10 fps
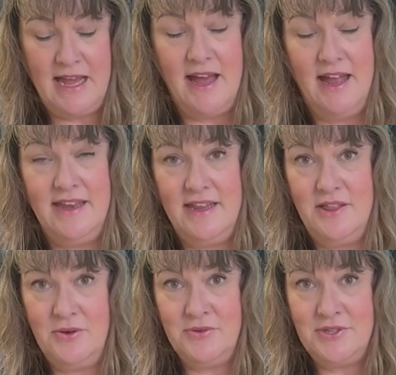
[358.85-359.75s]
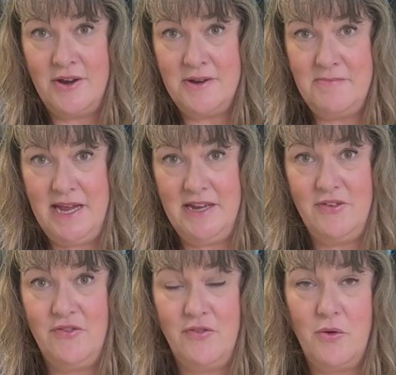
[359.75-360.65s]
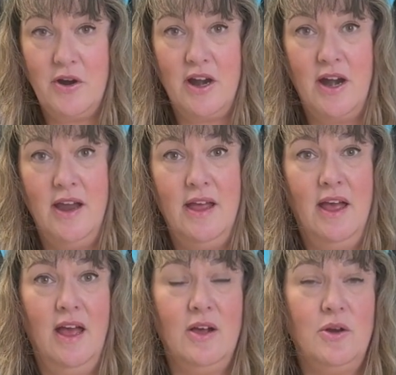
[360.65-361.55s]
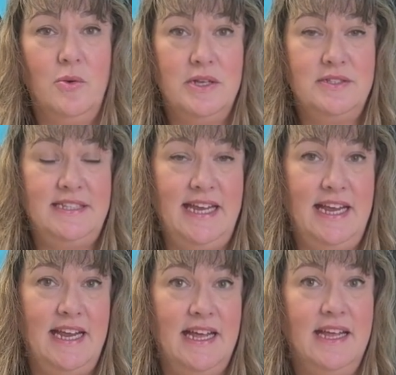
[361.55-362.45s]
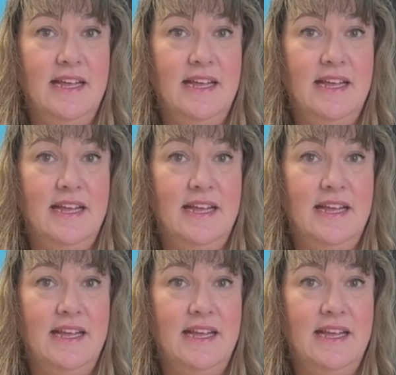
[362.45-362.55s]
And those are made for quilting.